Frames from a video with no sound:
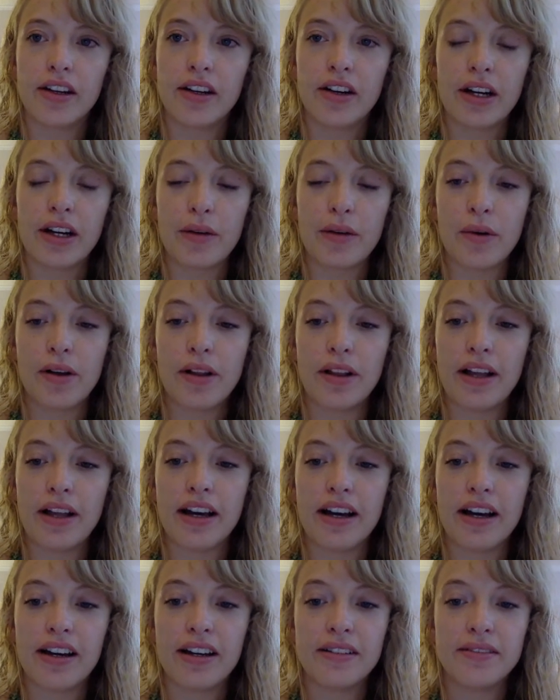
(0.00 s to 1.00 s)
great. Well,
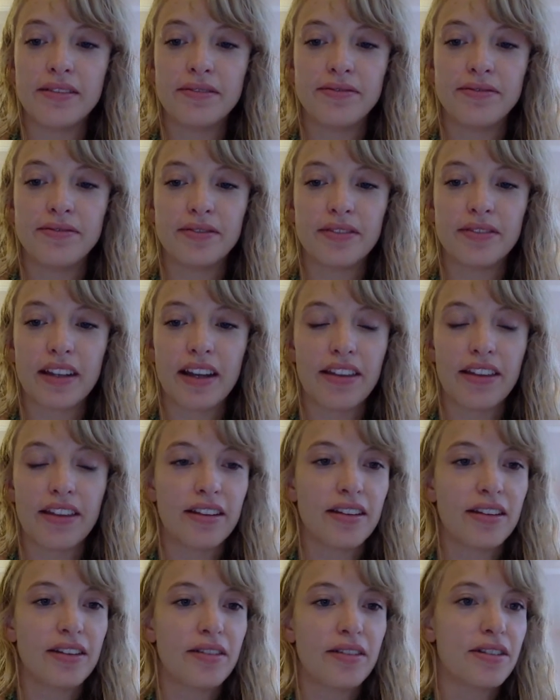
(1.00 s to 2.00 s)
I
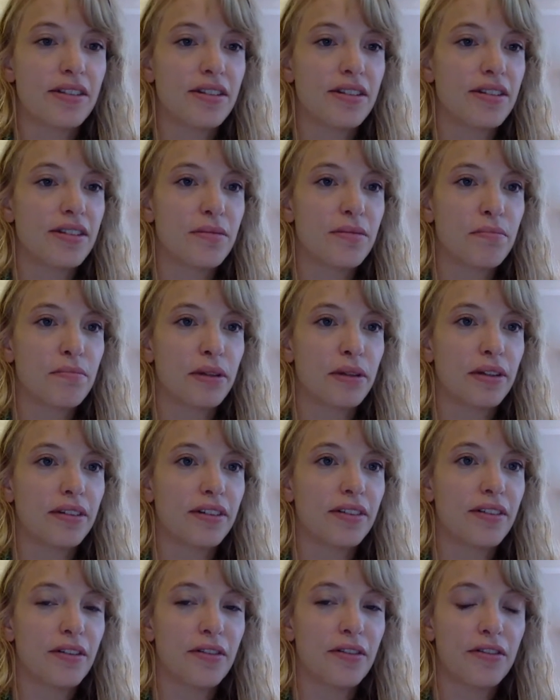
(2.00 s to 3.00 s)
think this has
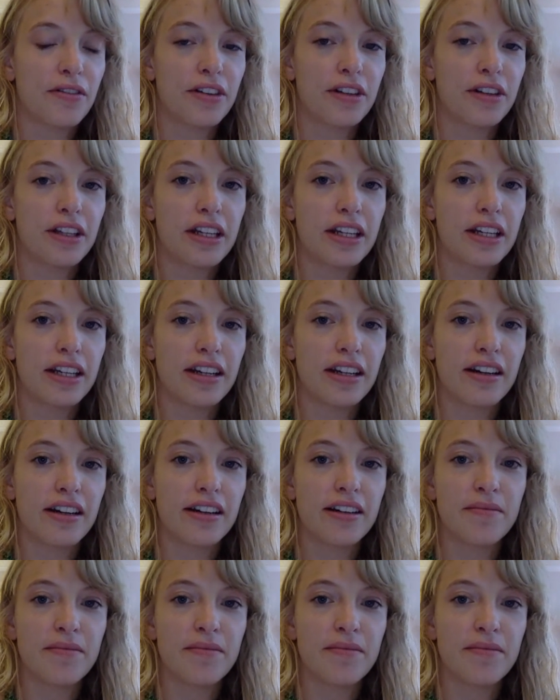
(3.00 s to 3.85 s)
been really